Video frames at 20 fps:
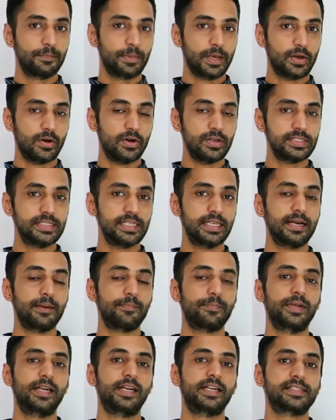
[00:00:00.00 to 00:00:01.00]
Because the
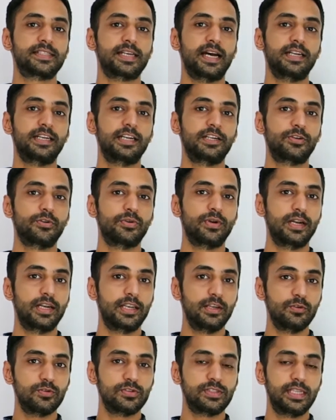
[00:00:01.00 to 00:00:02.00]
company decided to
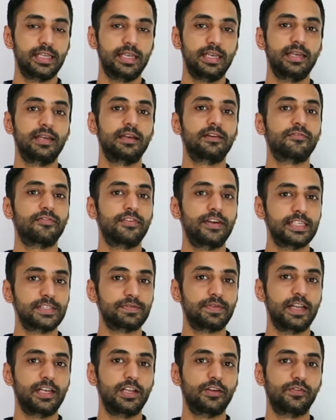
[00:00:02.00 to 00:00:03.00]
reduce the
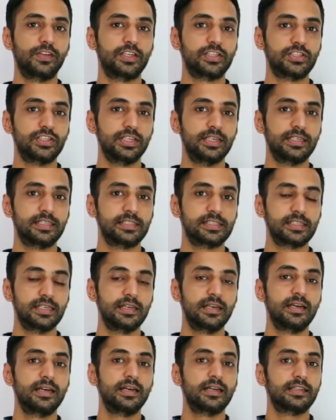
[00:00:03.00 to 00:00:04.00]
face value of the
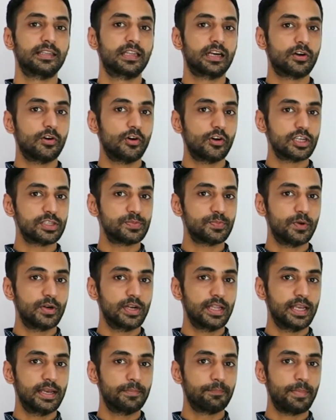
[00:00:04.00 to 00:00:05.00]
shares, the
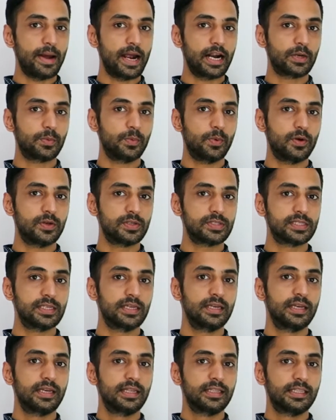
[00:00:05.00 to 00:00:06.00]
corresponding impact was
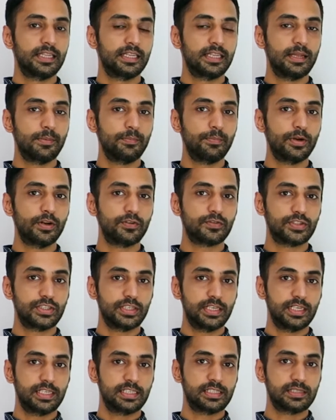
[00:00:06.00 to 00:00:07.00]
the number of
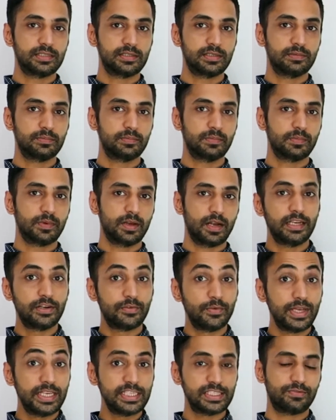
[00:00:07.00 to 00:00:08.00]
shares
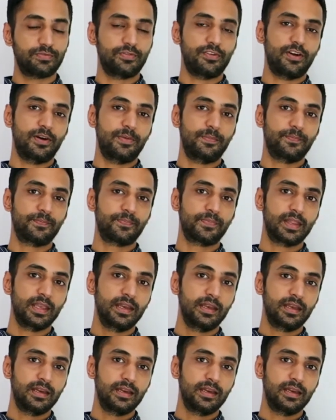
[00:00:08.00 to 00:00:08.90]
increased from